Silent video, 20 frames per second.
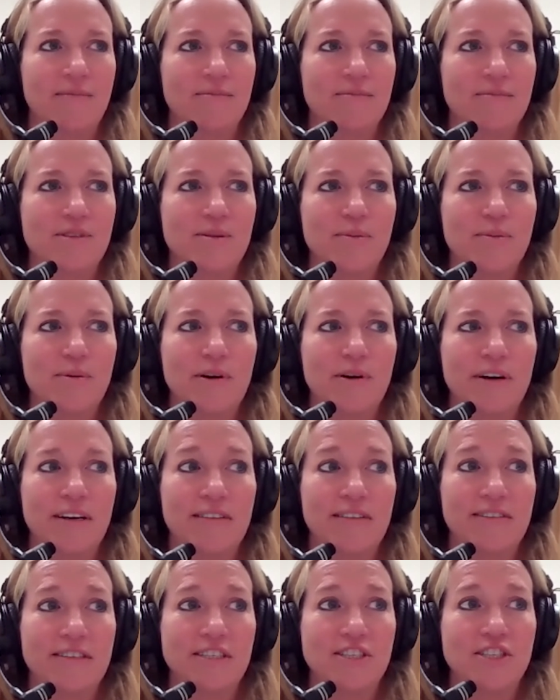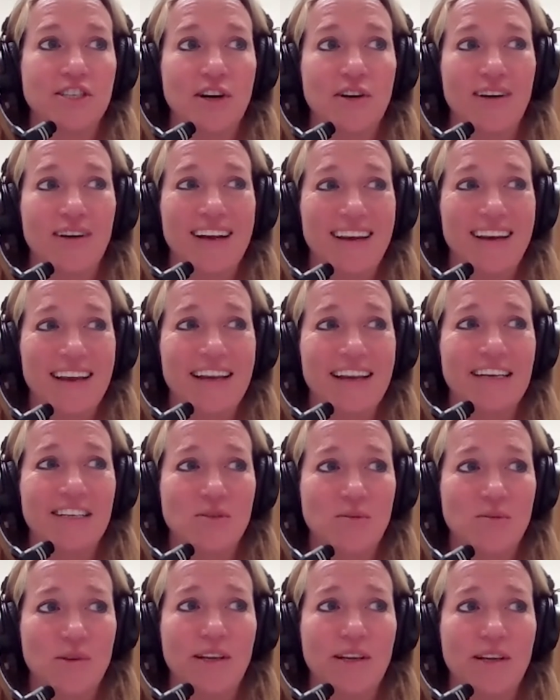supportive. And yet
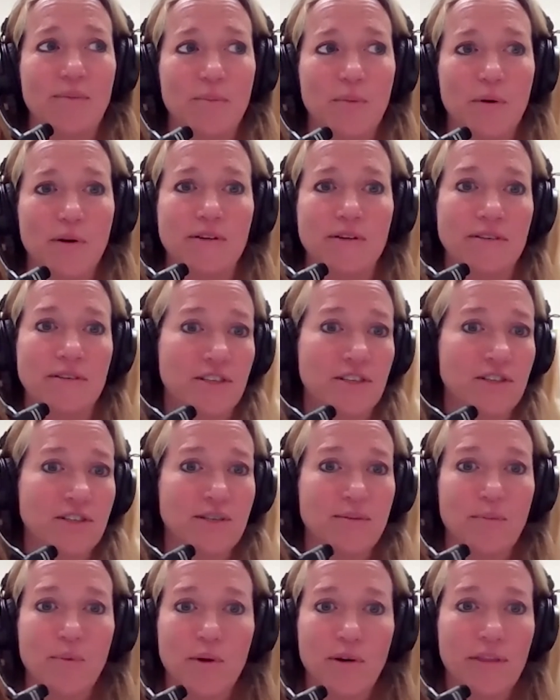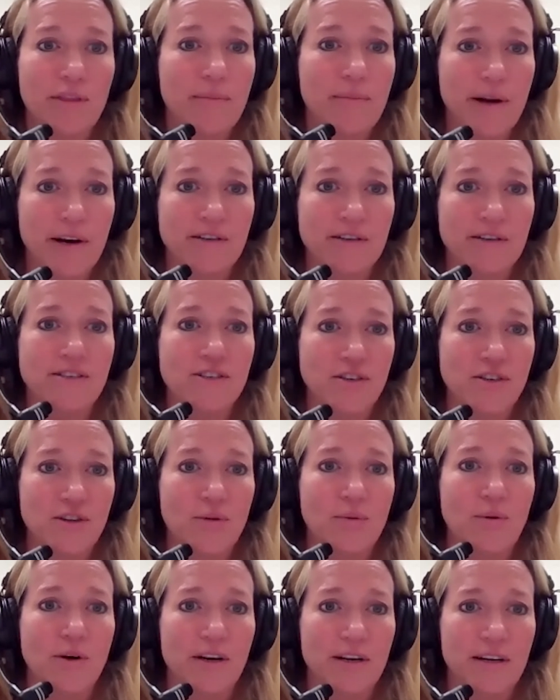it's really important. So it's important that parents do
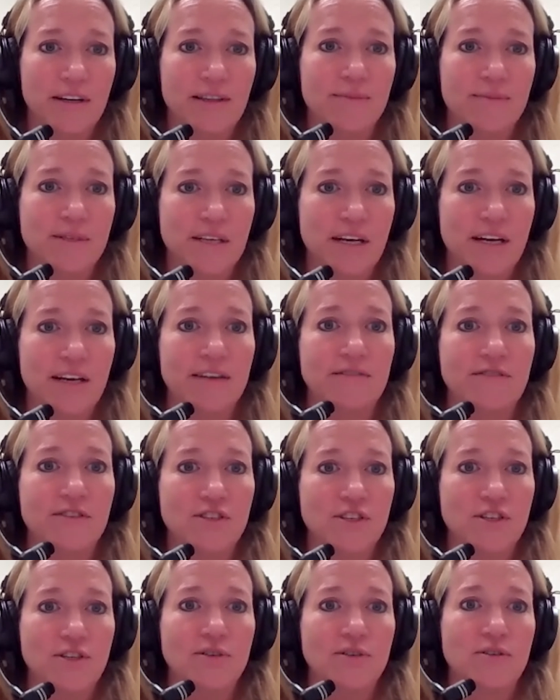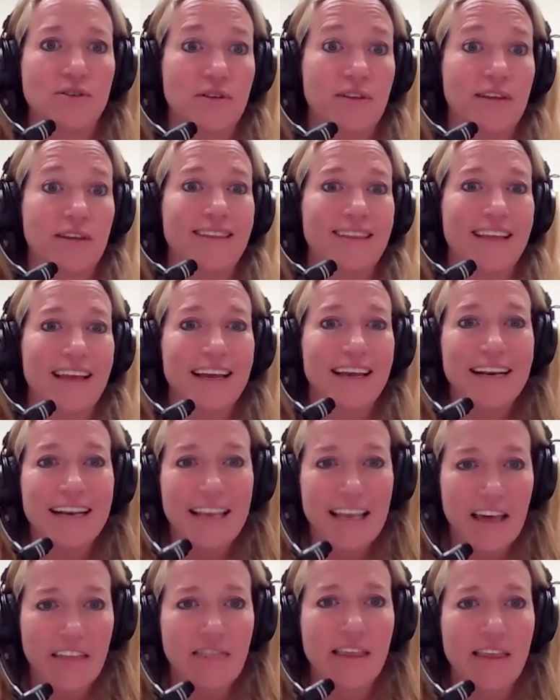the work on themselves too, so that they can
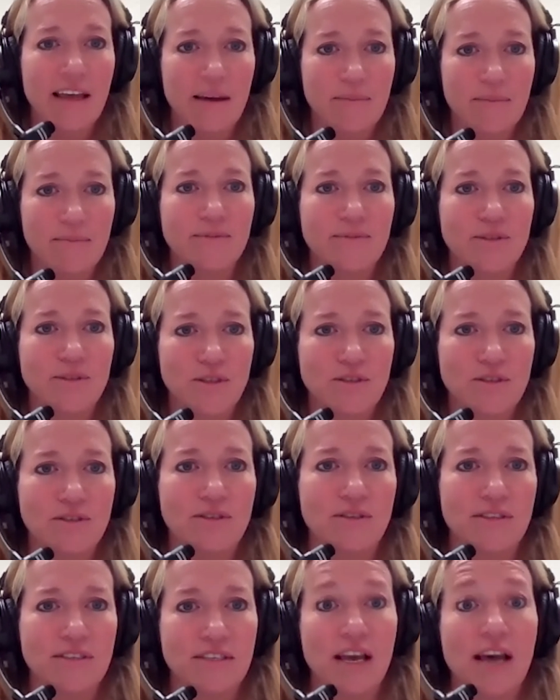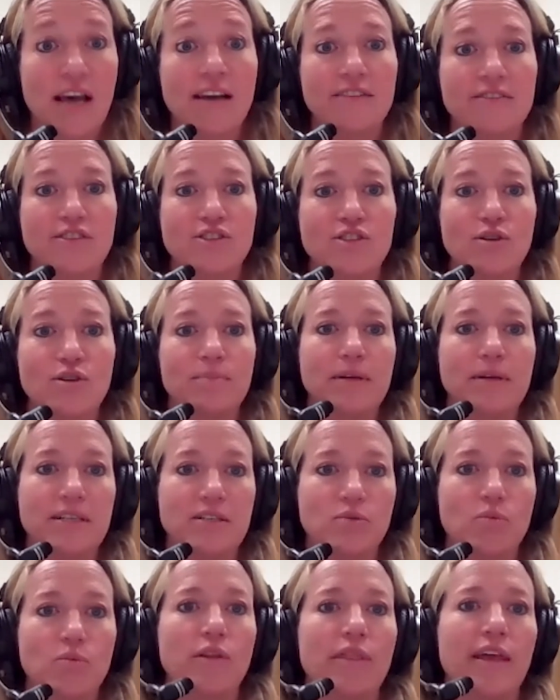get themselves to a
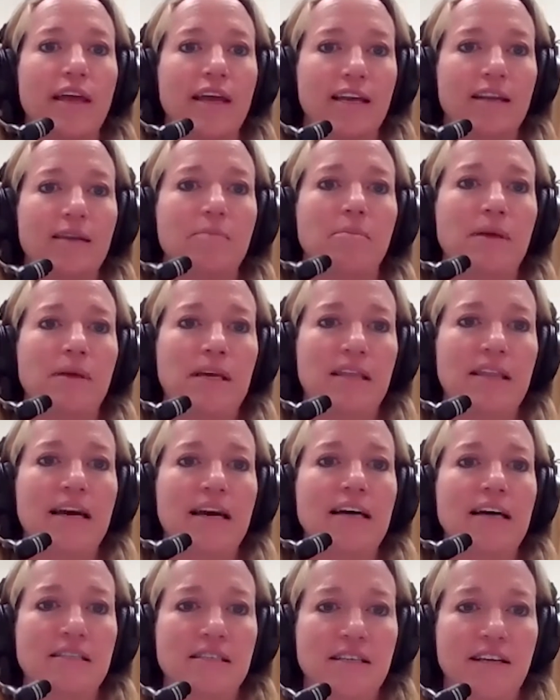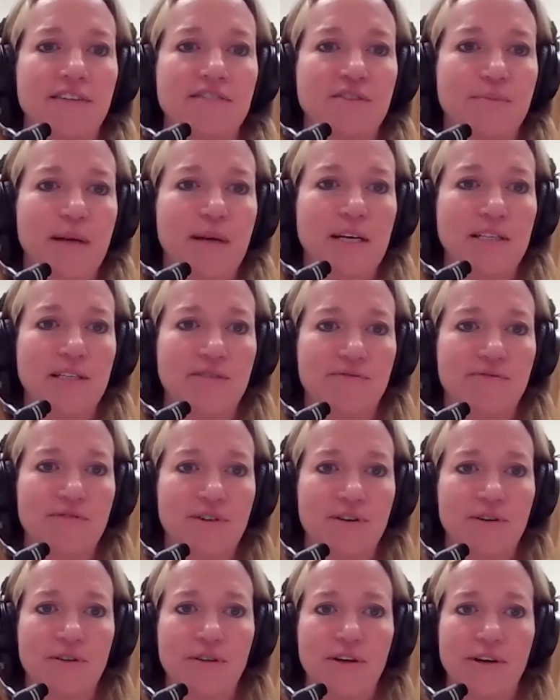place where they can be that safe space
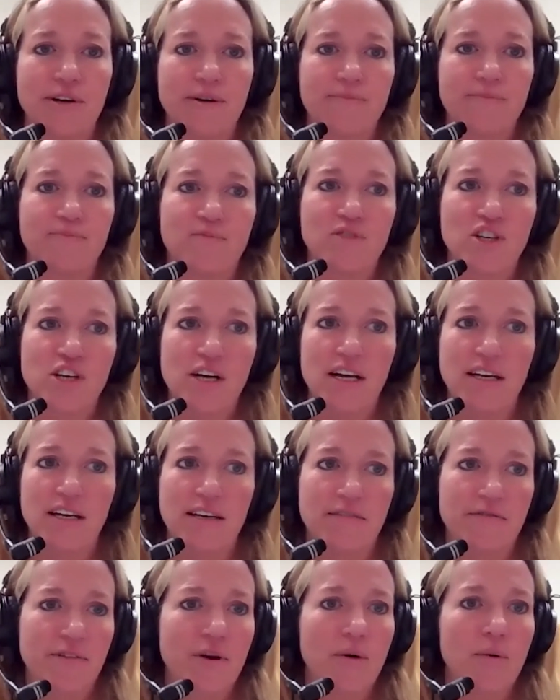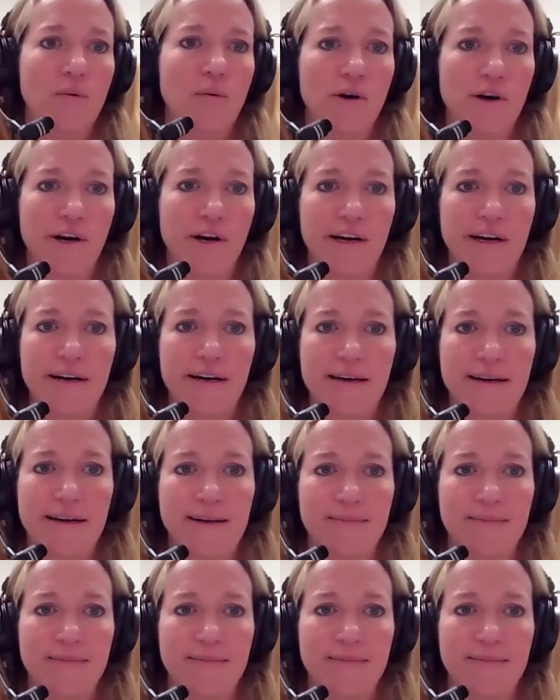for their child if they're worried,